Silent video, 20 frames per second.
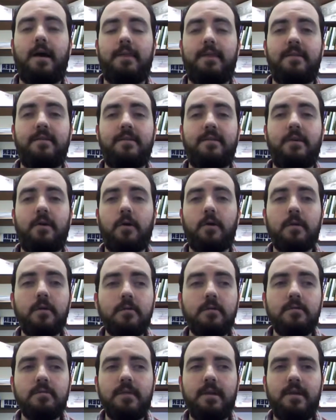This
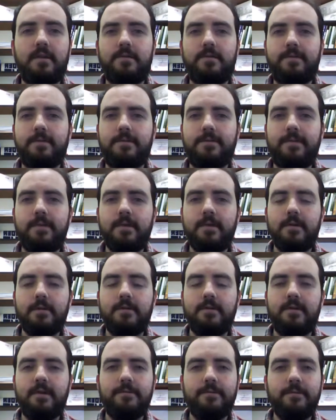goal is
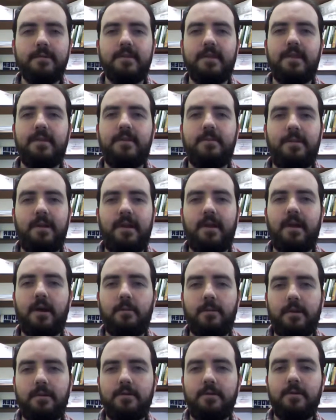fulfilled differently depending
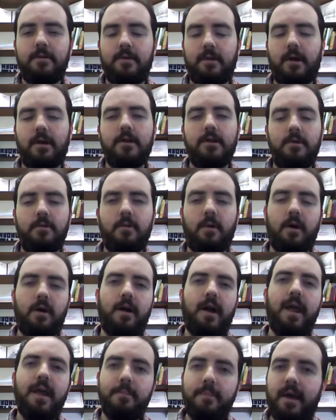on whether or not you
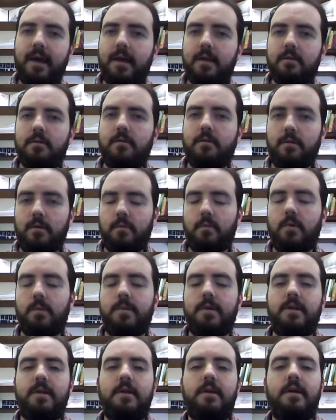are a man or a
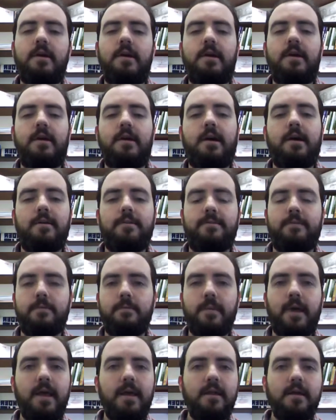woman. For
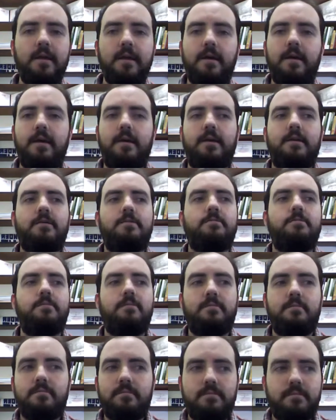men,
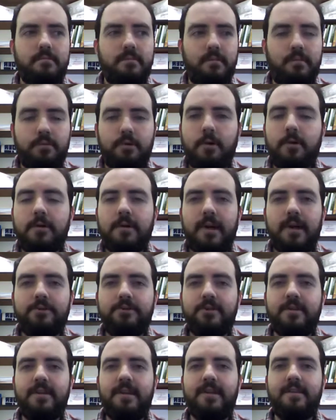
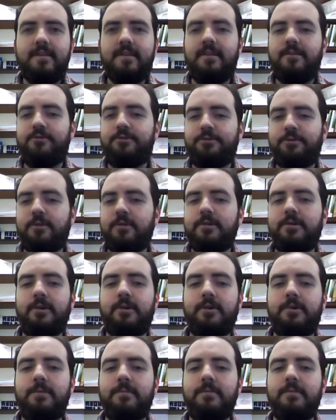procreation is a
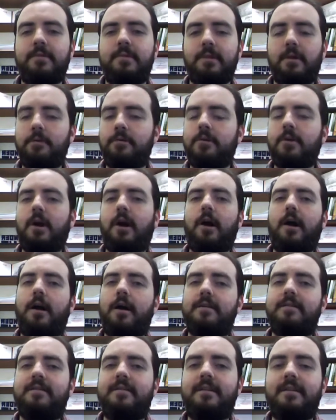short-term,
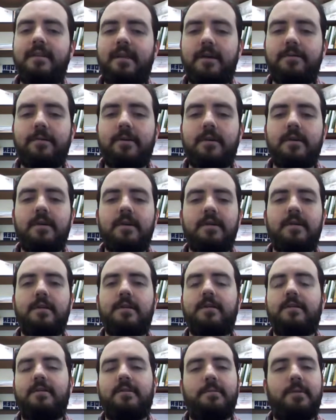low-cost endeavor.
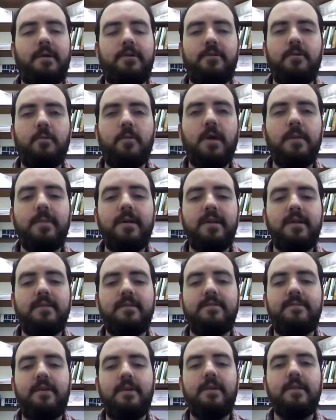As compared to women, it's
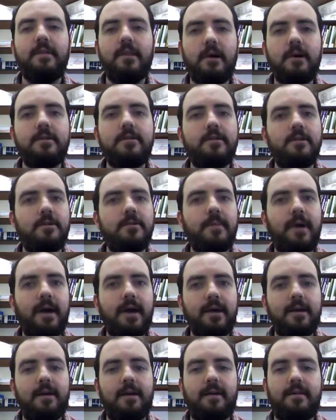a very long-term,
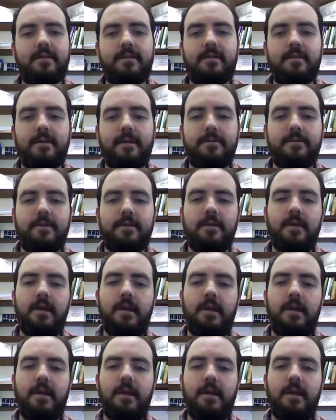high-cost endeavor.